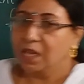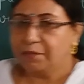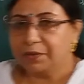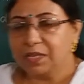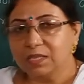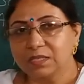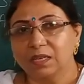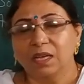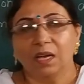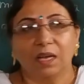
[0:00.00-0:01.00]
He feels
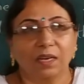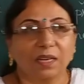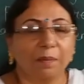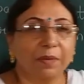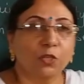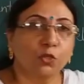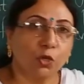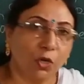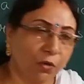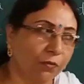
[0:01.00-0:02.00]
a little bit
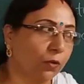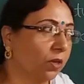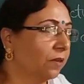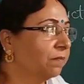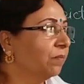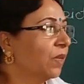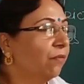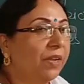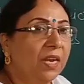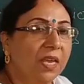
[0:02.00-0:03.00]
sorrowful
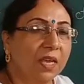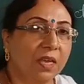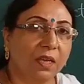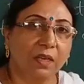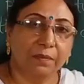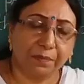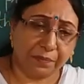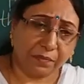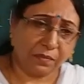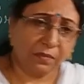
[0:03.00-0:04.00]
when he
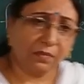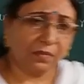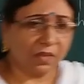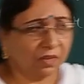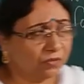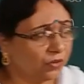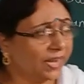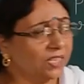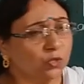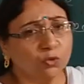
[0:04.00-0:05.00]

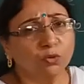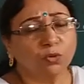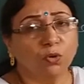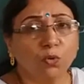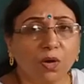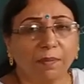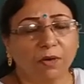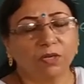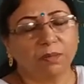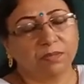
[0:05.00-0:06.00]
tries to know
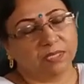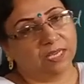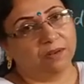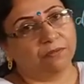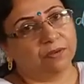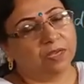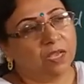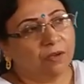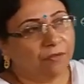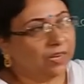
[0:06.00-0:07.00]
about himself,
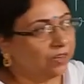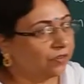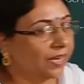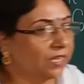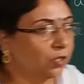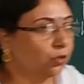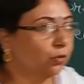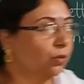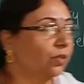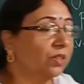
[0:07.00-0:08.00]
when he tries
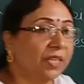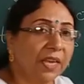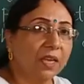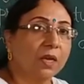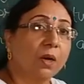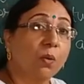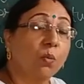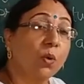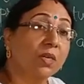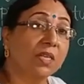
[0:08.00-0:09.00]
to think
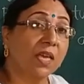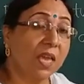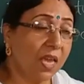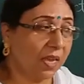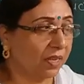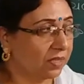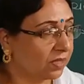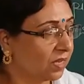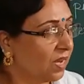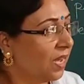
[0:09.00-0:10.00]
what he
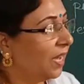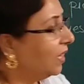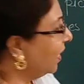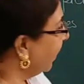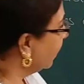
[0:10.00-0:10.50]
is. In